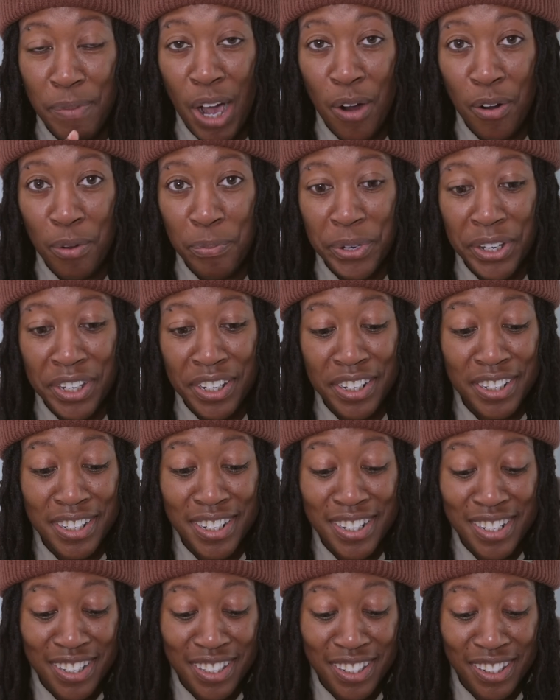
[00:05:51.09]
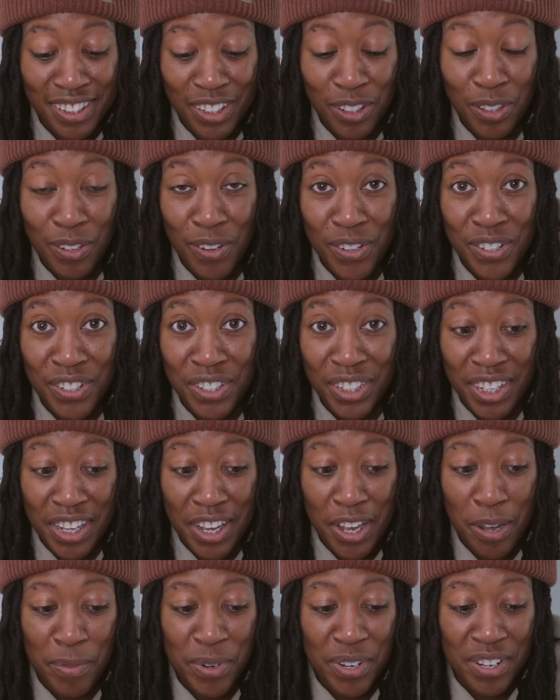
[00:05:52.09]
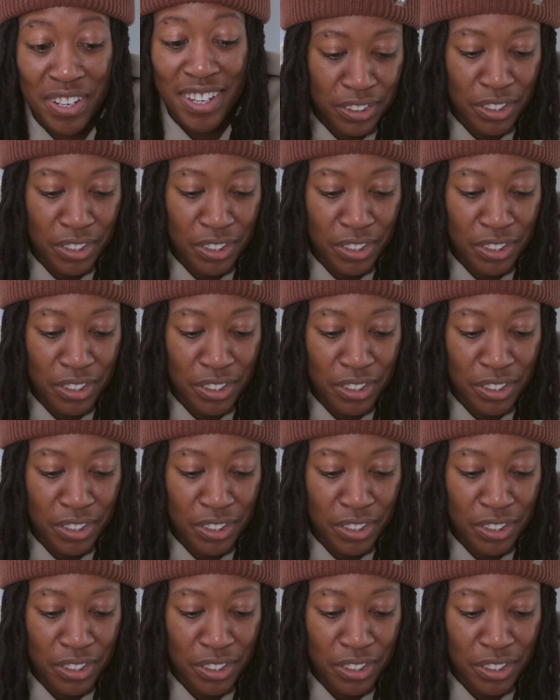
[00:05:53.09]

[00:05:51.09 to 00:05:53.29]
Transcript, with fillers: power button and instantly launch the camera.